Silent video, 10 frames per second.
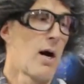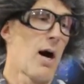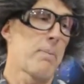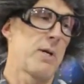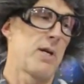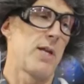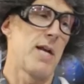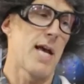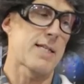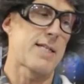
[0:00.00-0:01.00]
hop into the
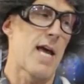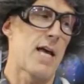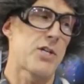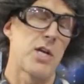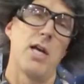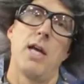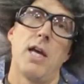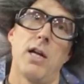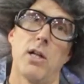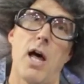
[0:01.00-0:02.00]
next edge,
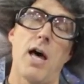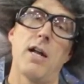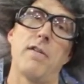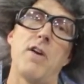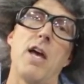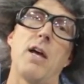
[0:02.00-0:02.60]
and a lot of